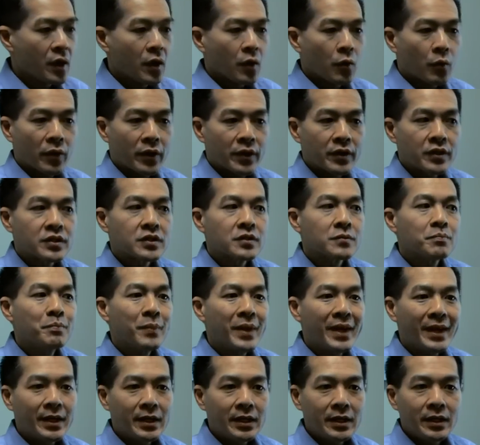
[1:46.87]
whereas
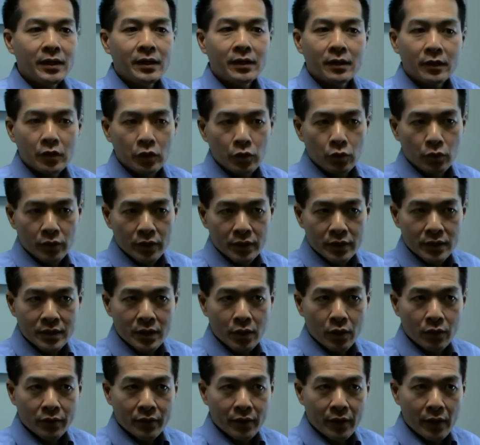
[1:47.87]
many units
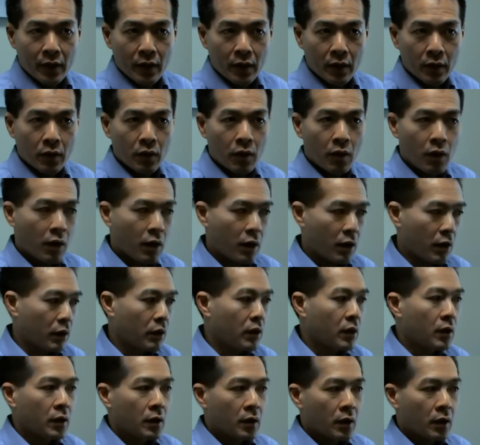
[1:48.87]
out there are